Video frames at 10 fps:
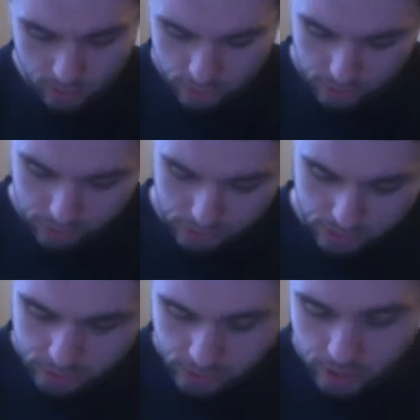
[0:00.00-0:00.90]
This
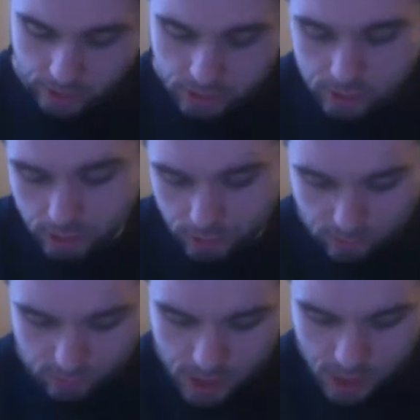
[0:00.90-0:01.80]

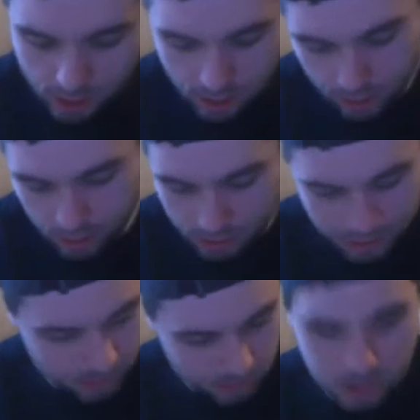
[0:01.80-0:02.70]
console is
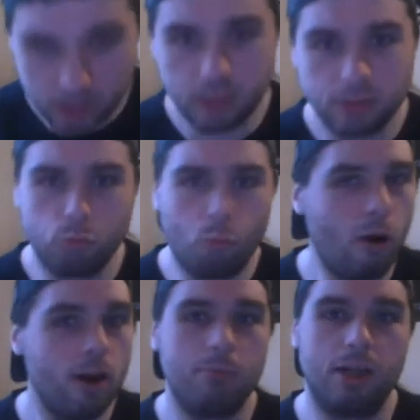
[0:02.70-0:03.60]
amazing. It's
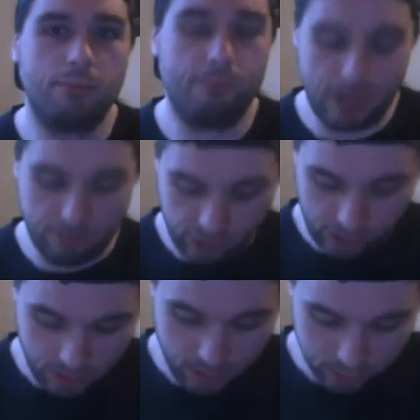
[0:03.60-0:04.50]
one of my favorite
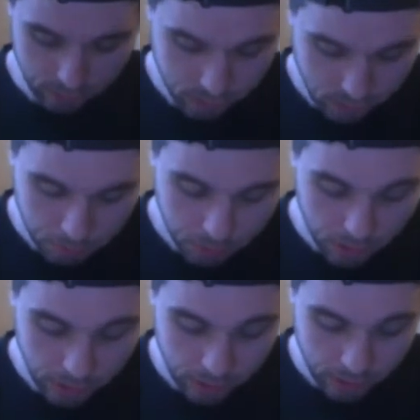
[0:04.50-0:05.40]
consoles to
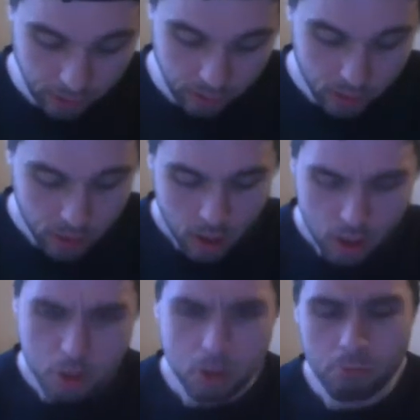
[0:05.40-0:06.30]
play on.
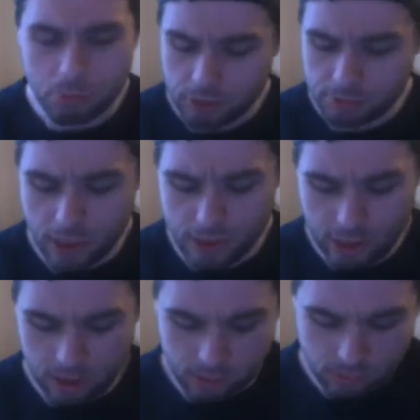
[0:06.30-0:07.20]
But right
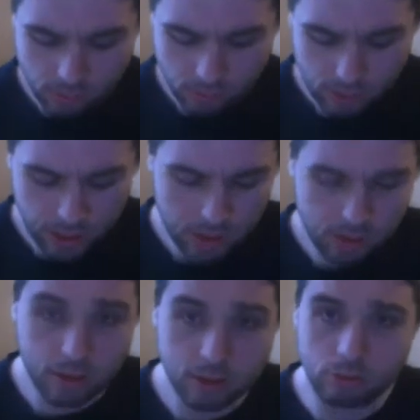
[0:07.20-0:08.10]
now it
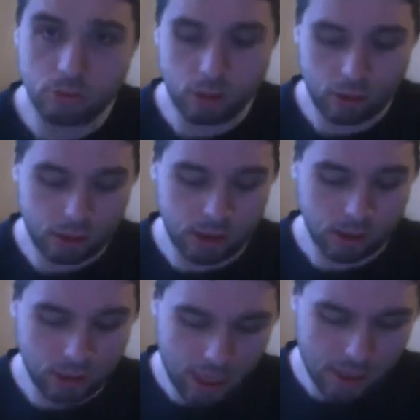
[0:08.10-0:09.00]
doesn't work.
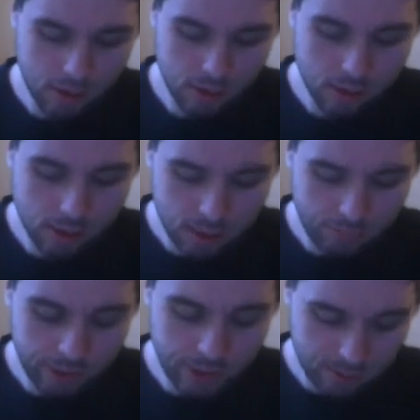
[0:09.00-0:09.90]
I don't know if
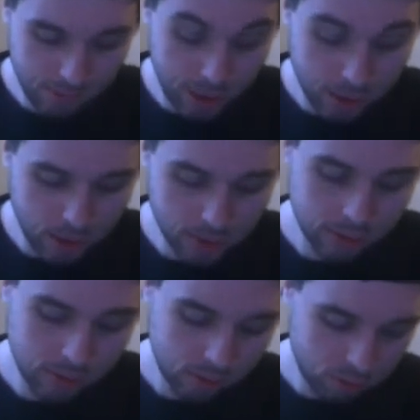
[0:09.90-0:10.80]
it's my
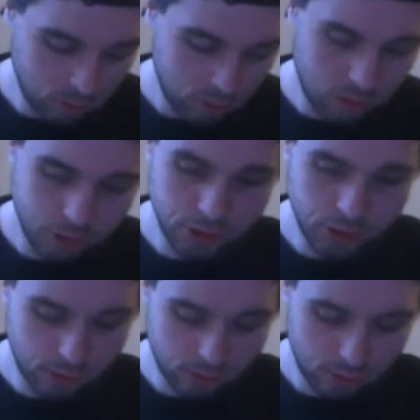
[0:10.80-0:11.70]
console or
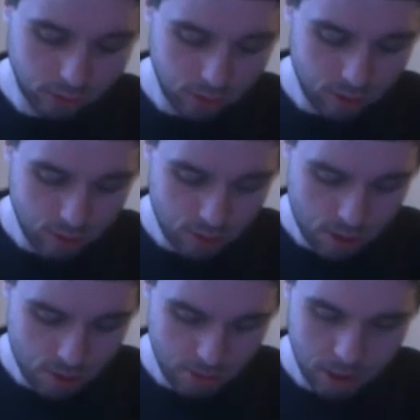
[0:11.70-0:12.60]
just
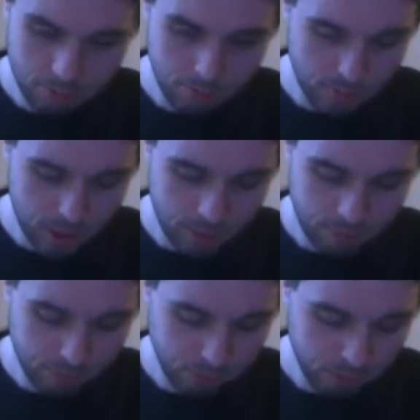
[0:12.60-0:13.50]
my
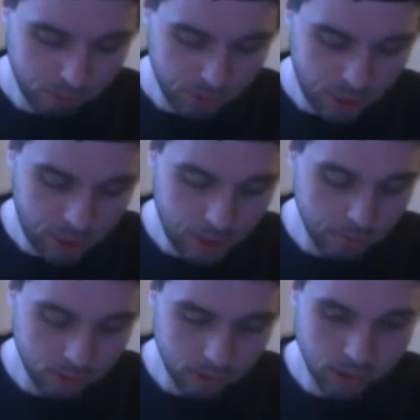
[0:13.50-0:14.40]

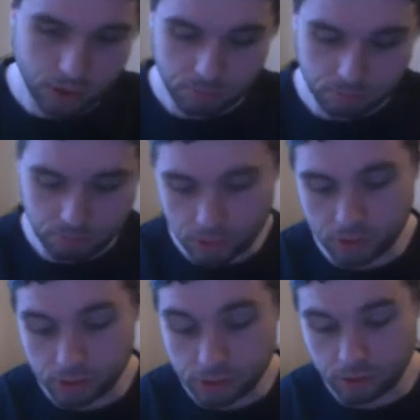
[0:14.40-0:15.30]
cable just broke
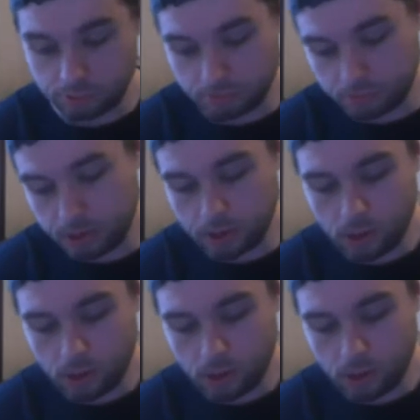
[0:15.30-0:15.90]
or something, but